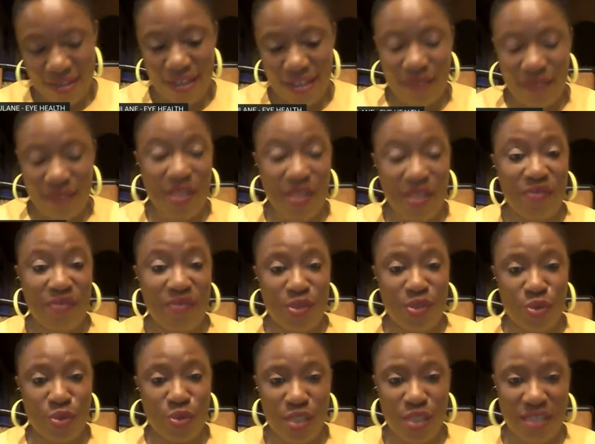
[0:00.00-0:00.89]
Even if
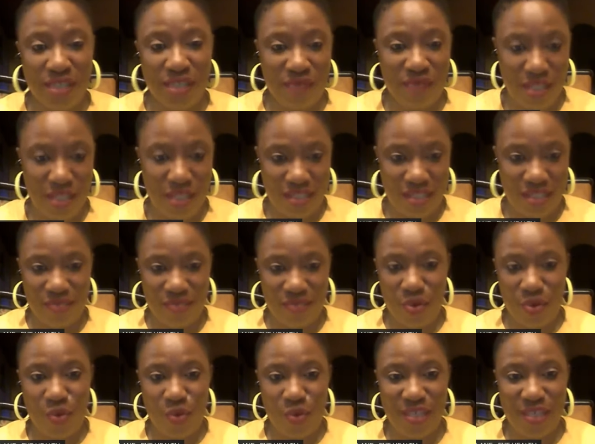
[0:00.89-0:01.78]
it's good evening, we
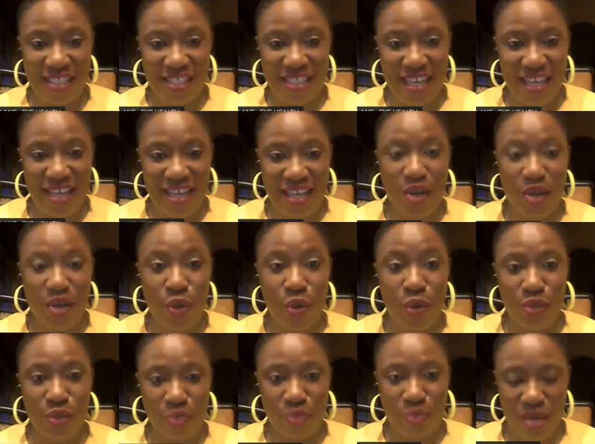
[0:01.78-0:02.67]
always say
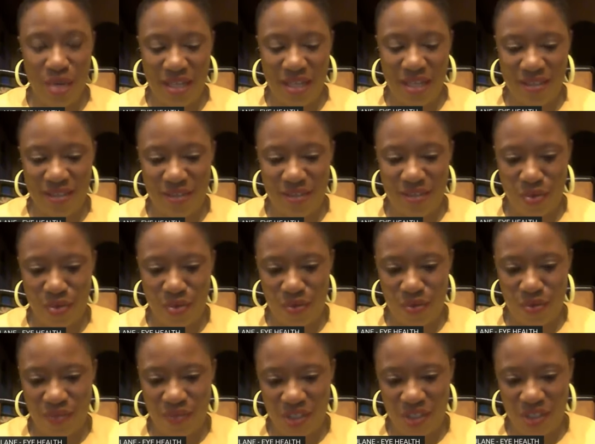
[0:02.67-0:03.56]
good morning in
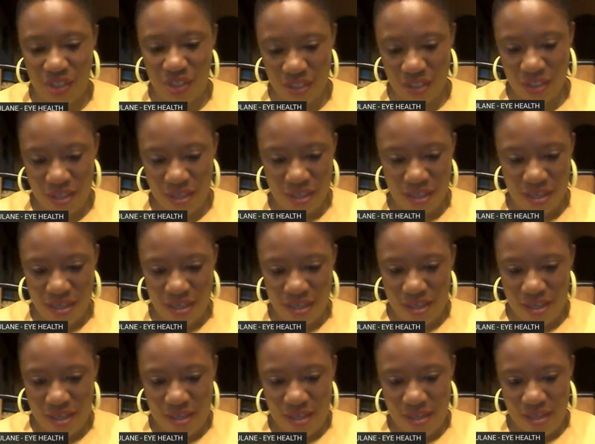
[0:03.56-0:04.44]
long reach.
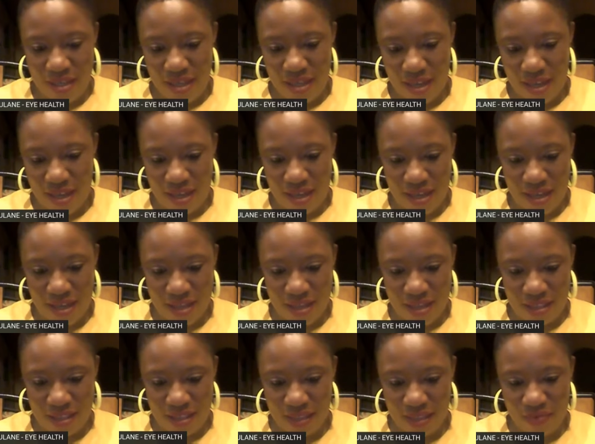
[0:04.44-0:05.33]

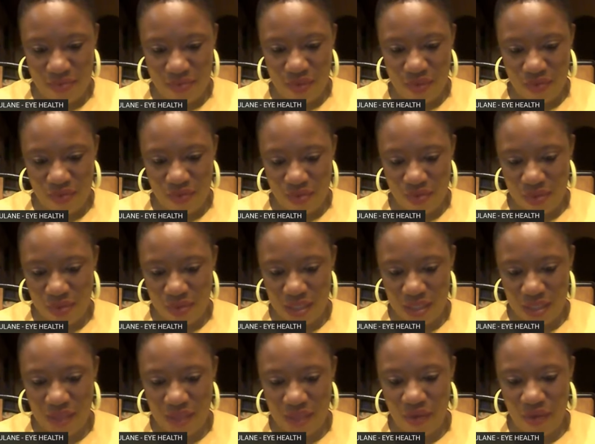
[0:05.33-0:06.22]
There's something wrong with
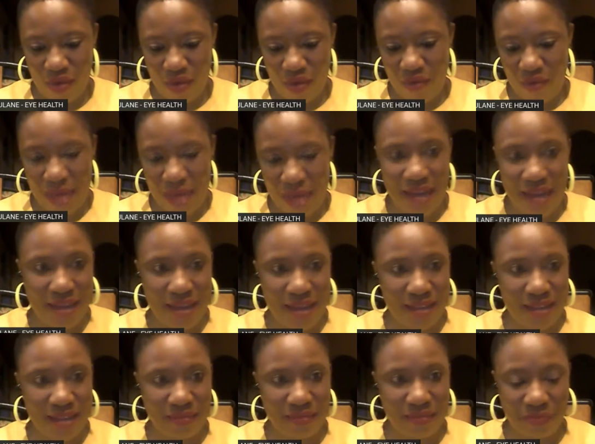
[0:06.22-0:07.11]
this phone of
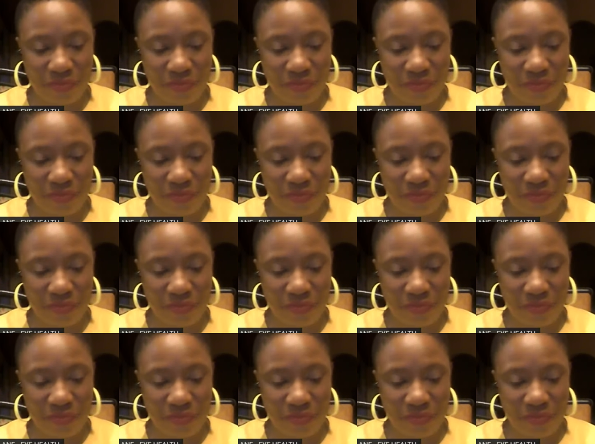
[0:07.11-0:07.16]
mine.